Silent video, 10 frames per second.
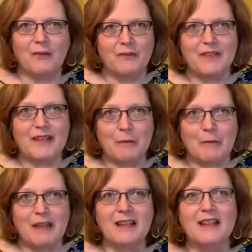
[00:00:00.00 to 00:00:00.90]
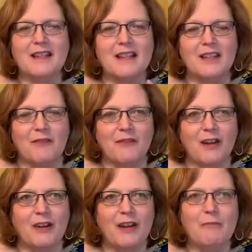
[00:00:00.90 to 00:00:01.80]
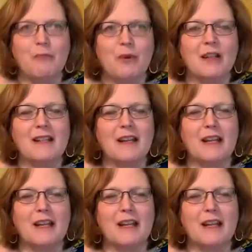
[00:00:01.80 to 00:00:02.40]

Don't skip it, because it's very important.